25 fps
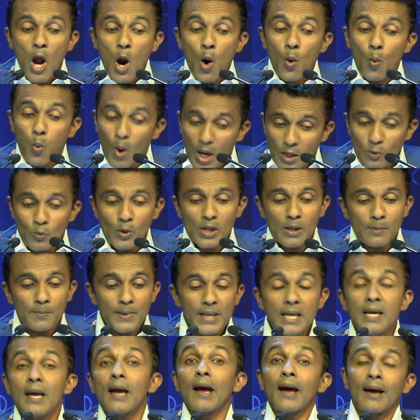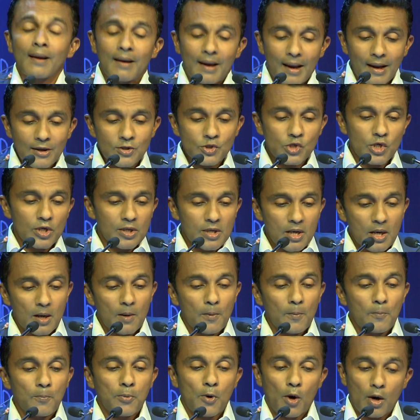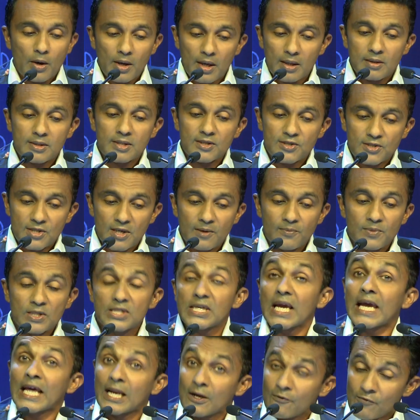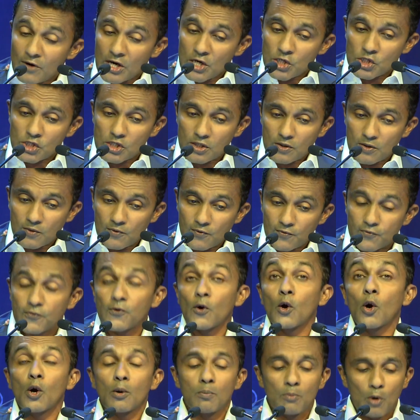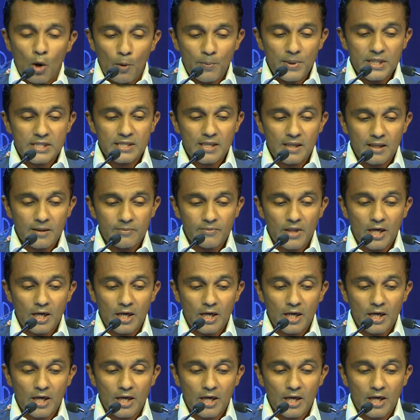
One will be an engineer, product service innovation for Mobitel.